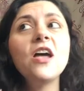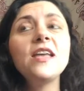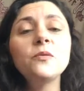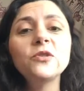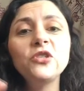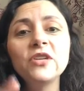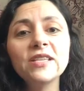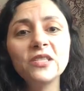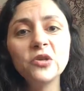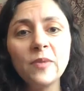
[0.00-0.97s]
and I want you
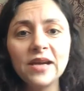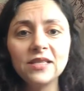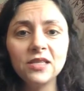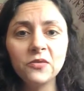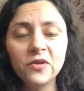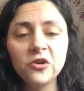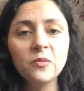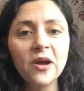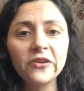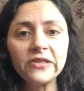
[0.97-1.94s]
guys to go back to the video
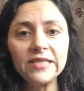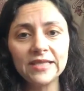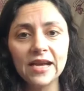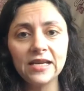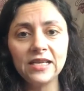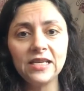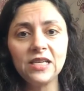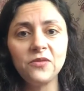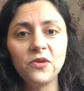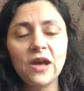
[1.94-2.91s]
about
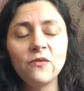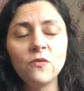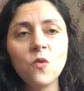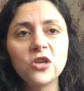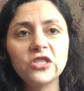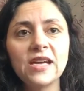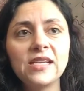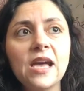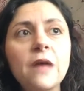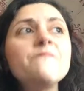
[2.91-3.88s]
anxiety if you haven't watched that
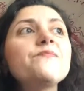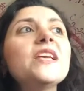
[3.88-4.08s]
yet.